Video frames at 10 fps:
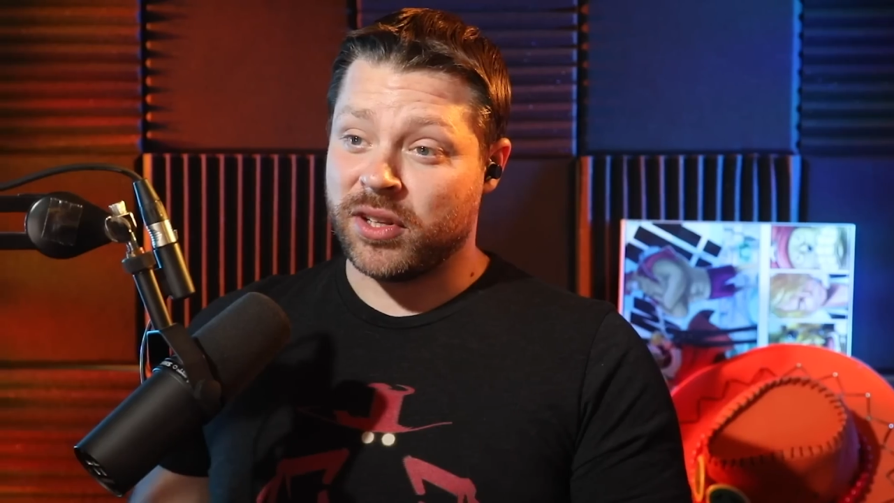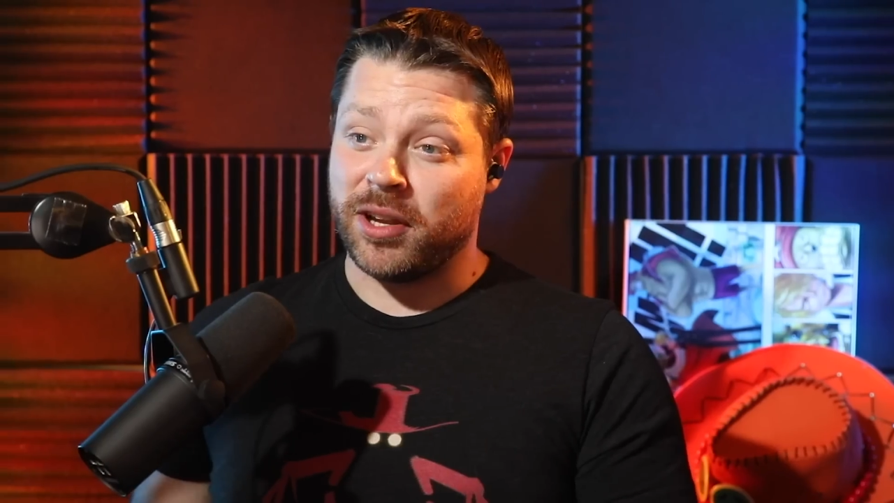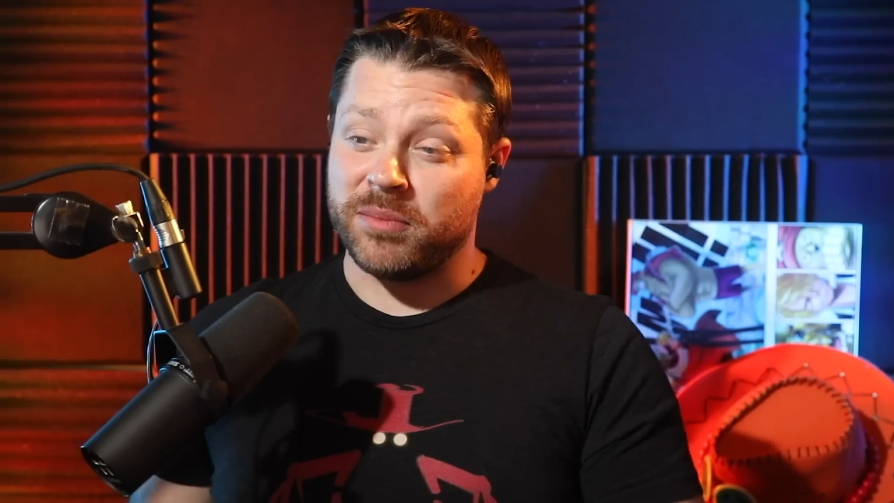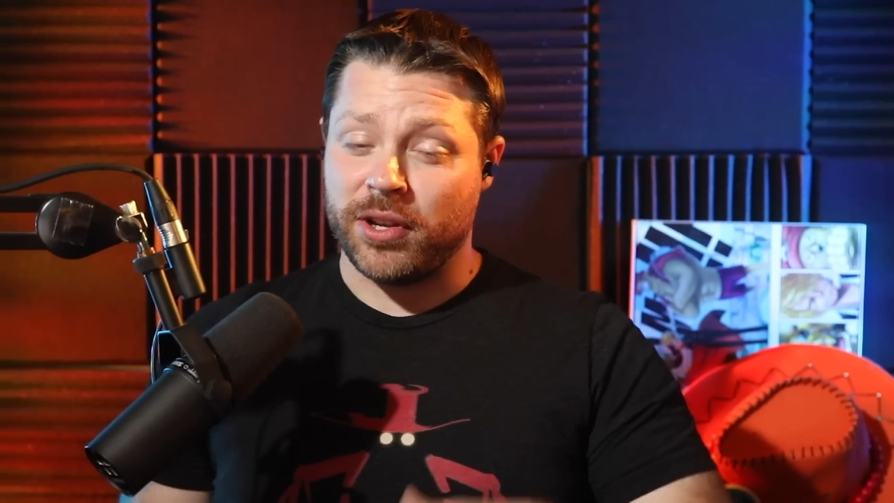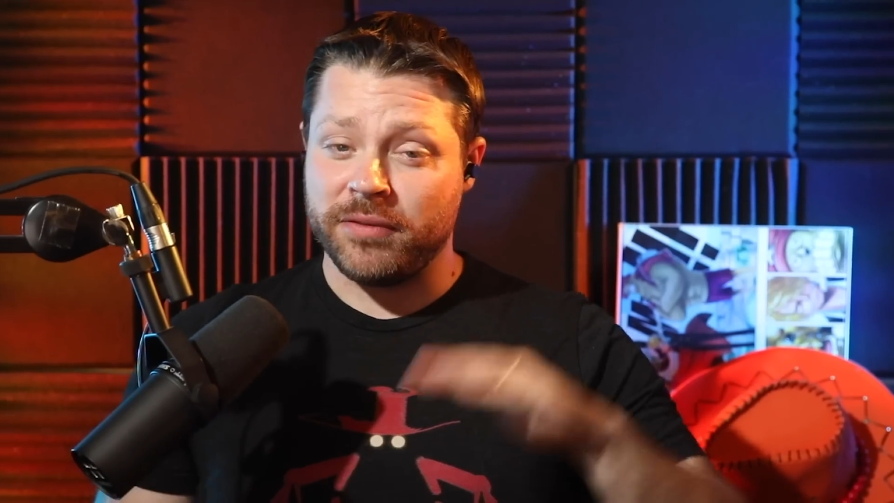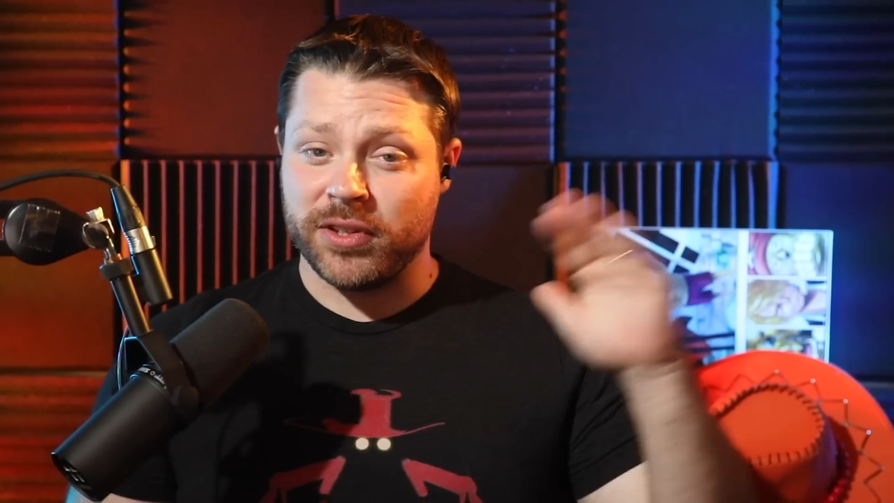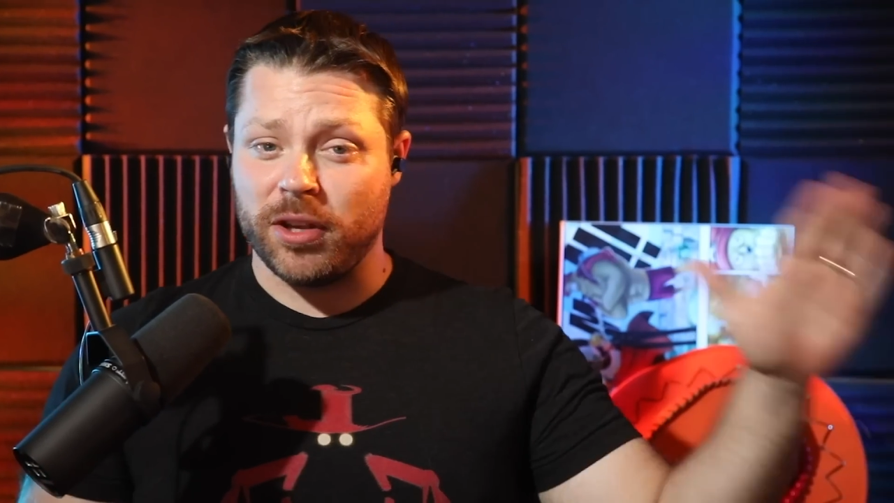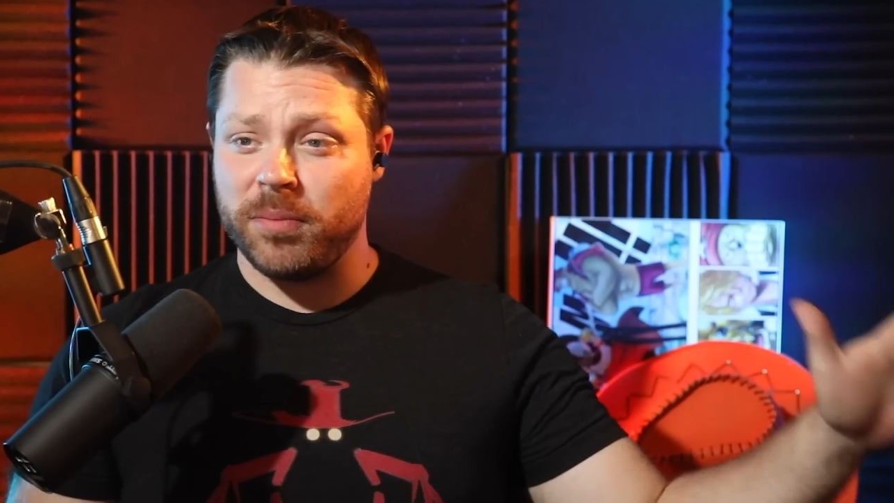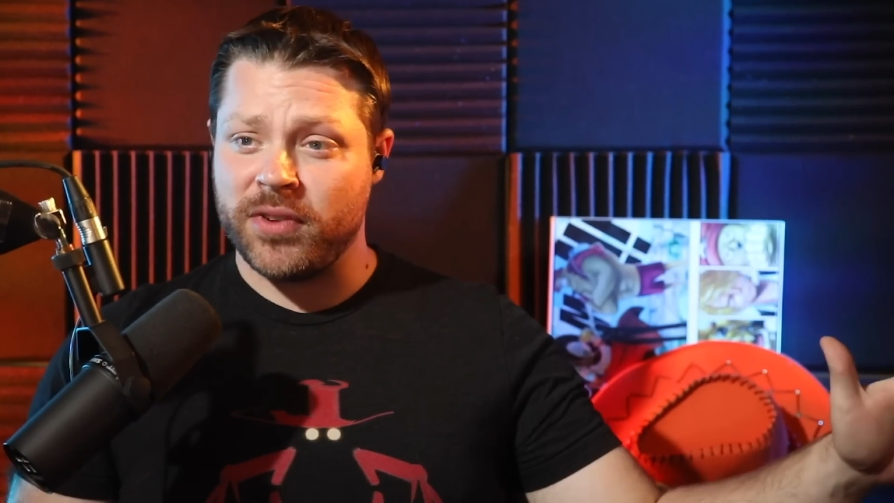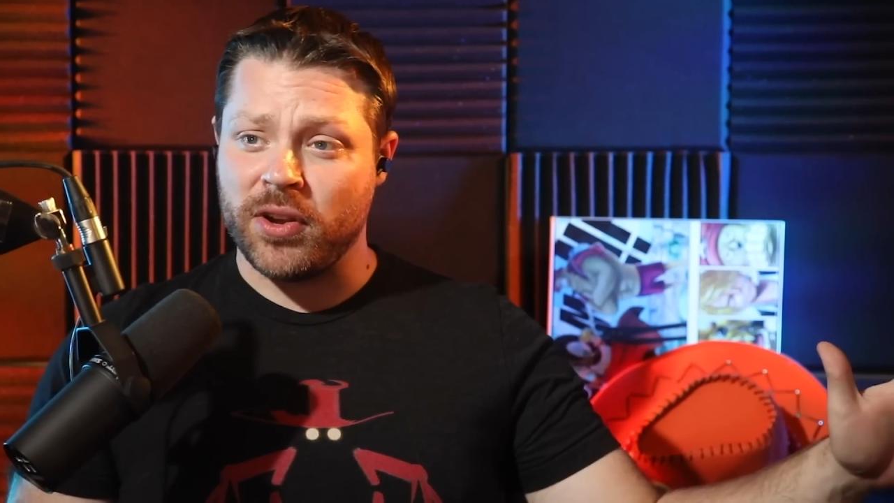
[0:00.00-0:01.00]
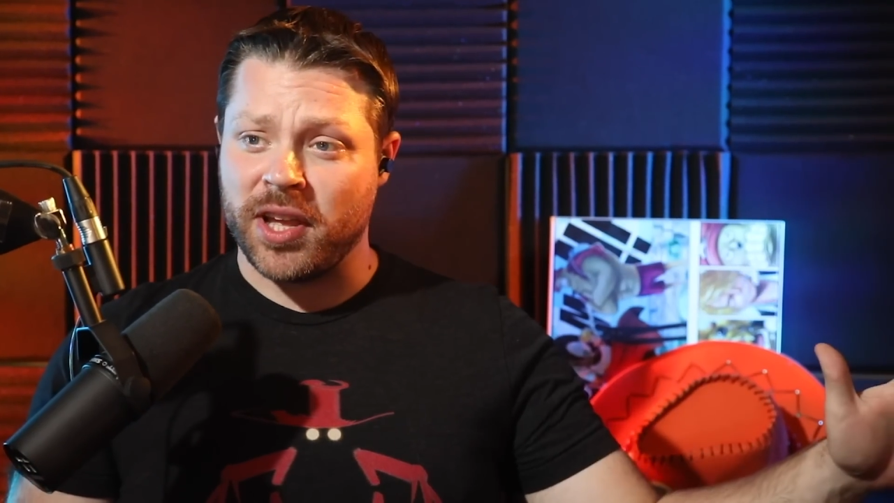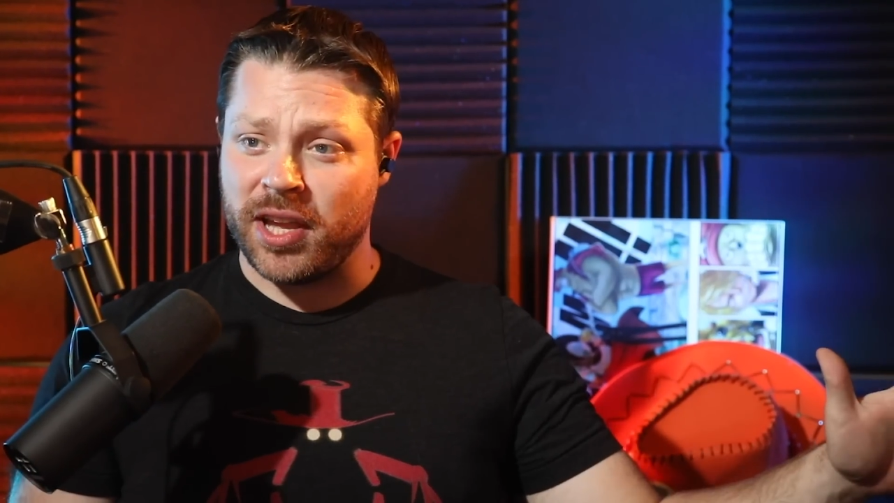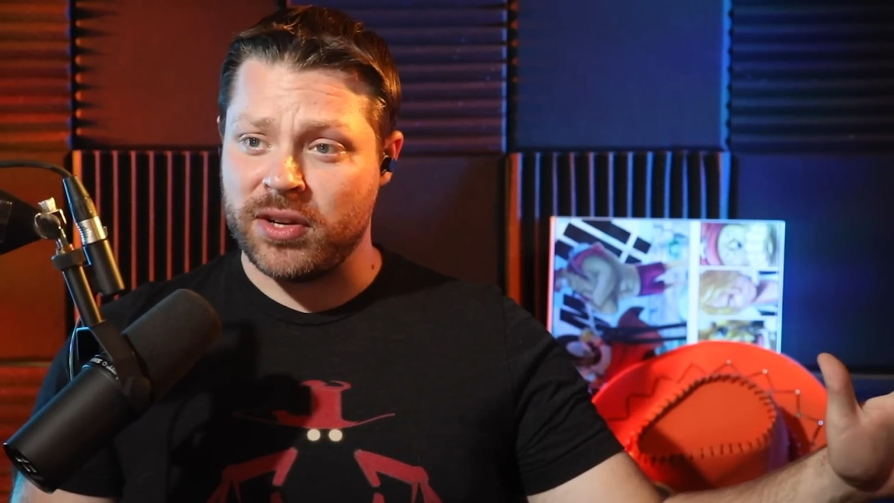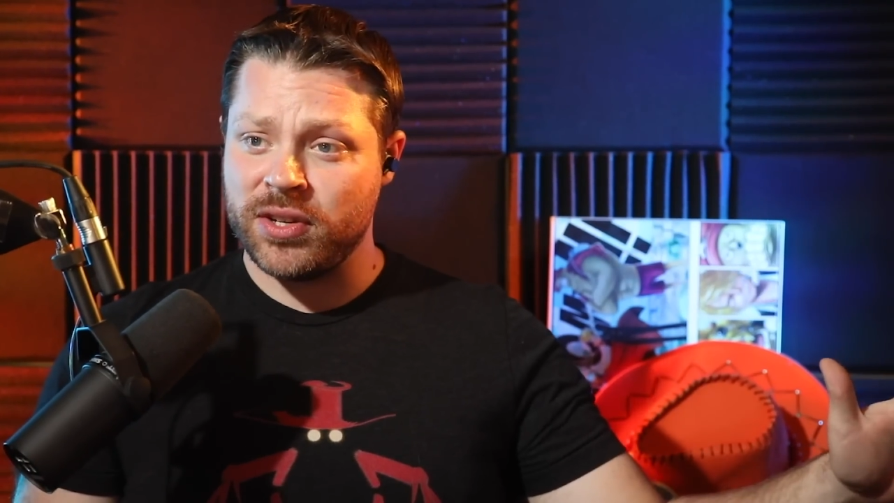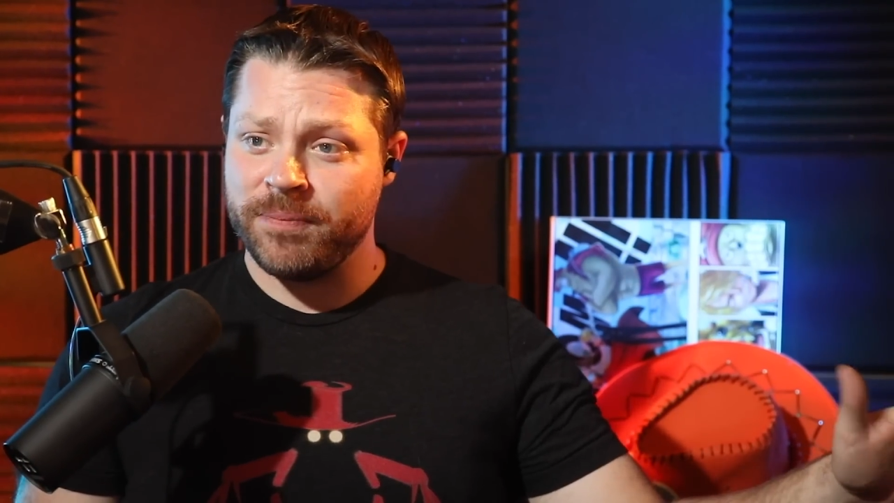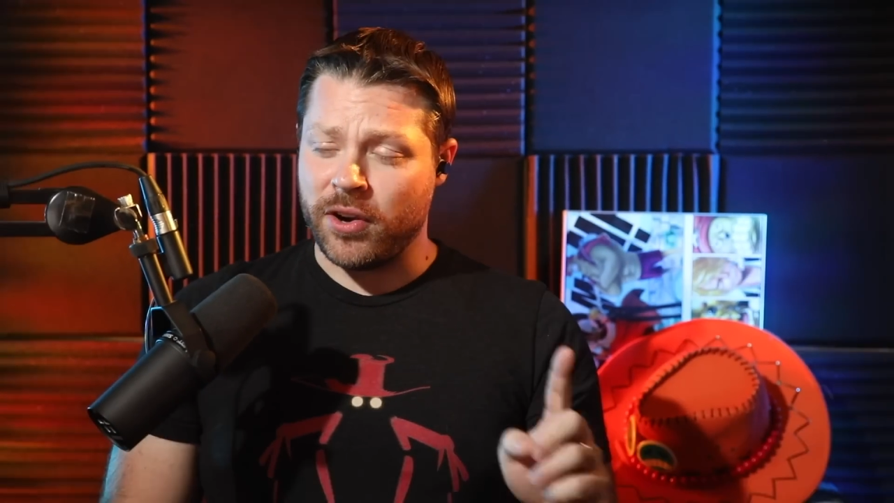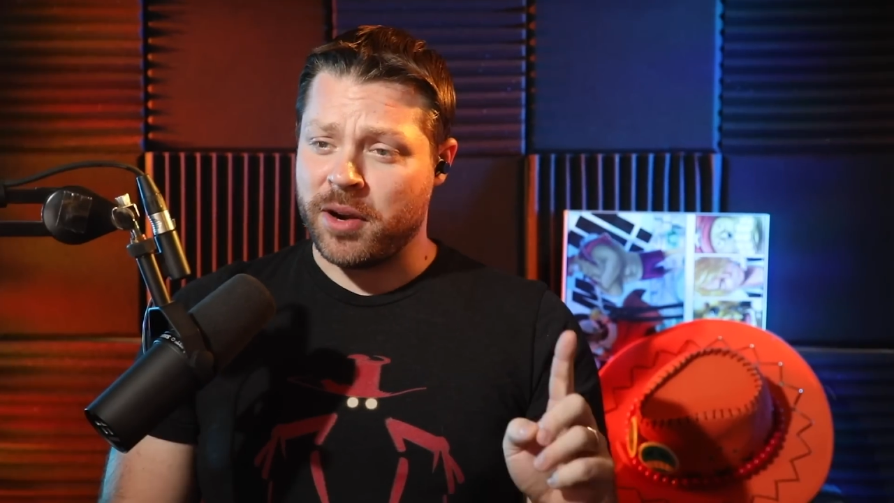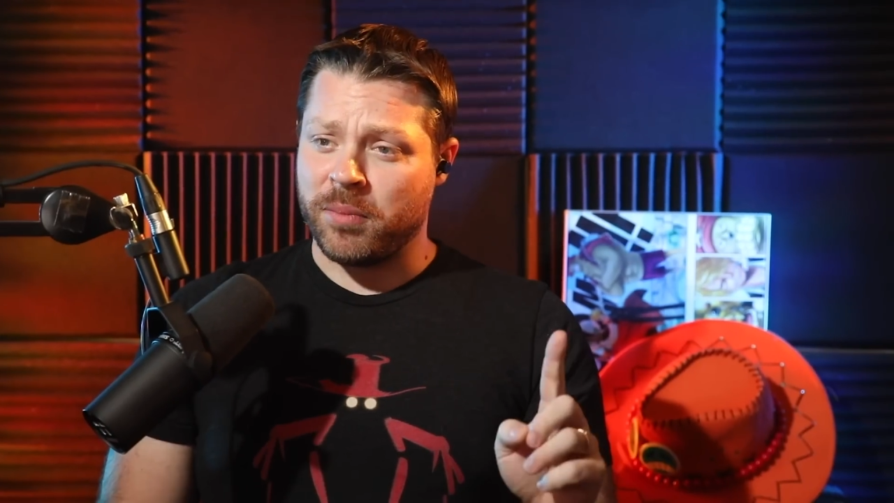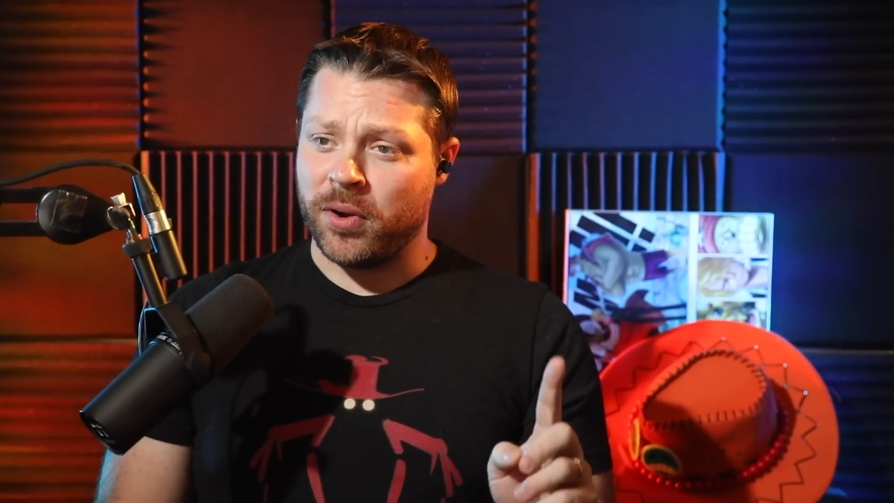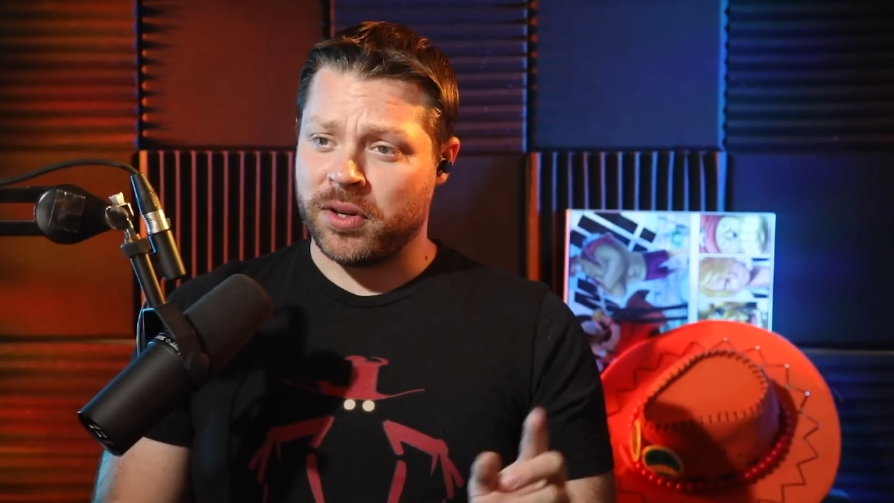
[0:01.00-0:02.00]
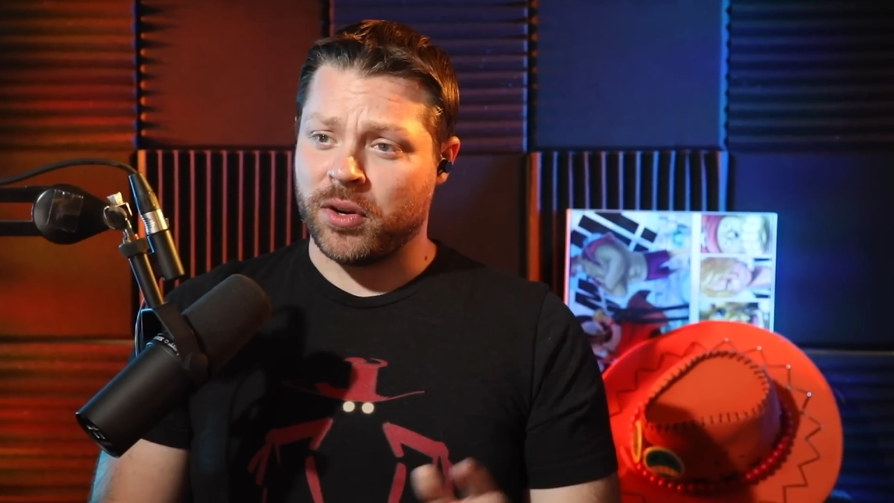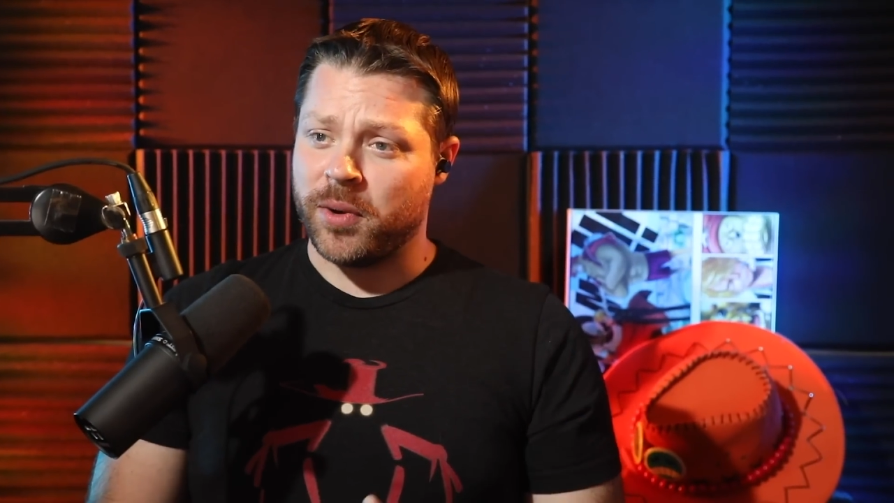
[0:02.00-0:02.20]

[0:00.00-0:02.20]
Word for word: that comes off the top of your head, very important